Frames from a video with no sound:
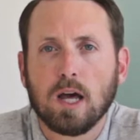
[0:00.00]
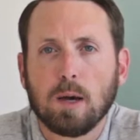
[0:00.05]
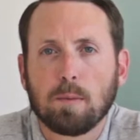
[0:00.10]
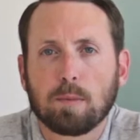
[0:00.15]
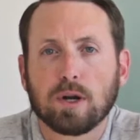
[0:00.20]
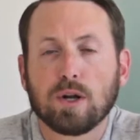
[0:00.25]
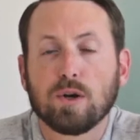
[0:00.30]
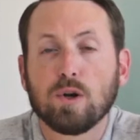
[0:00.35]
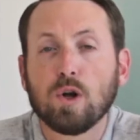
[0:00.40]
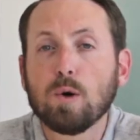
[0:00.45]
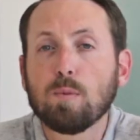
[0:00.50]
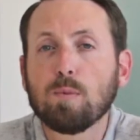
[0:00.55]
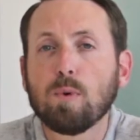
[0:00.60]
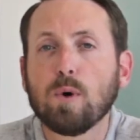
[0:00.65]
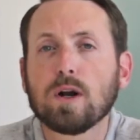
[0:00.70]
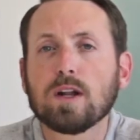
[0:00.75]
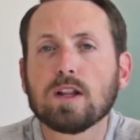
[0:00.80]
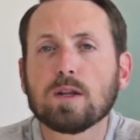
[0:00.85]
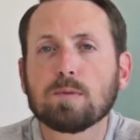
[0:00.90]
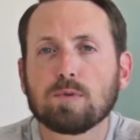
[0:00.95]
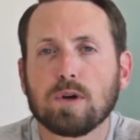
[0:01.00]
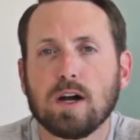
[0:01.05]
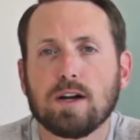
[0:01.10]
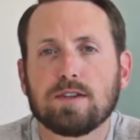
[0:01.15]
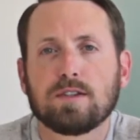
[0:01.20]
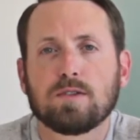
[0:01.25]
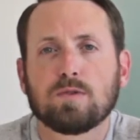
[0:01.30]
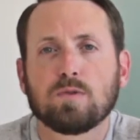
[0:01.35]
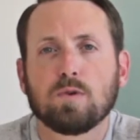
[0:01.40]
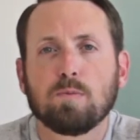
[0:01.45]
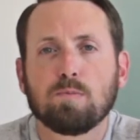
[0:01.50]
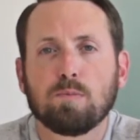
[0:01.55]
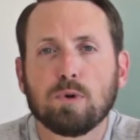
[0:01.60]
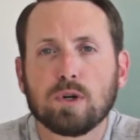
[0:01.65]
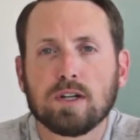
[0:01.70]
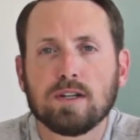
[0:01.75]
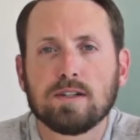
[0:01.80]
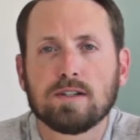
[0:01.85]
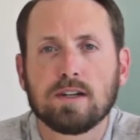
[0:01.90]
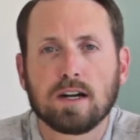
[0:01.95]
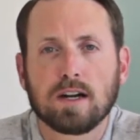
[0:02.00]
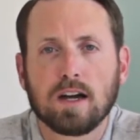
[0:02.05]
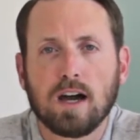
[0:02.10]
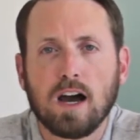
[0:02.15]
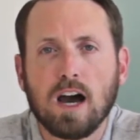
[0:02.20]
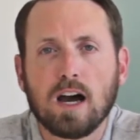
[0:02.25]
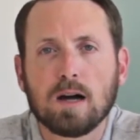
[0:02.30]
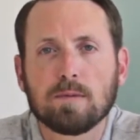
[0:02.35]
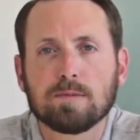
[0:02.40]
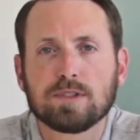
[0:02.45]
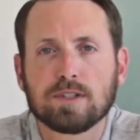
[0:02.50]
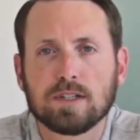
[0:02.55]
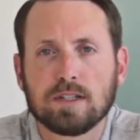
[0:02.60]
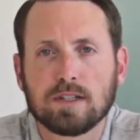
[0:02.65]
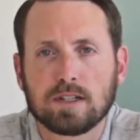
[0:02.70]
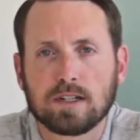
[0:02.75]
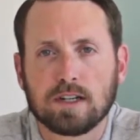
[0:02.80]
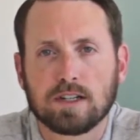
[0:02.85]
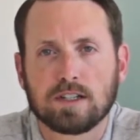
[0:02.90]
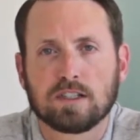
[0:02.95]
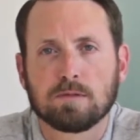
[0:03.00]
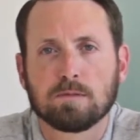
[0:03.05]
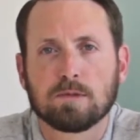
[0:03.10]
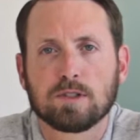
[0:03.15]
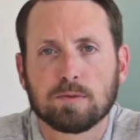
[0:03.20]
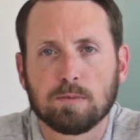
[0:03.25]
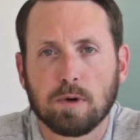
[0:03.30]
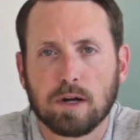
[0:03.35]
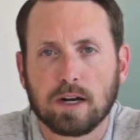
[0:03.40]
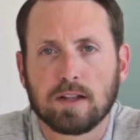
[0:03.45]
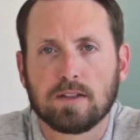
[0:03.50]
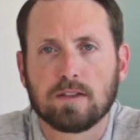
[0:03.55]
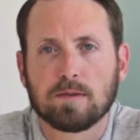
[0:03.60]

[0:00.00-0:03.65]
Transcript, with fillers: But at no point in the process will Booking dot com see the customer's money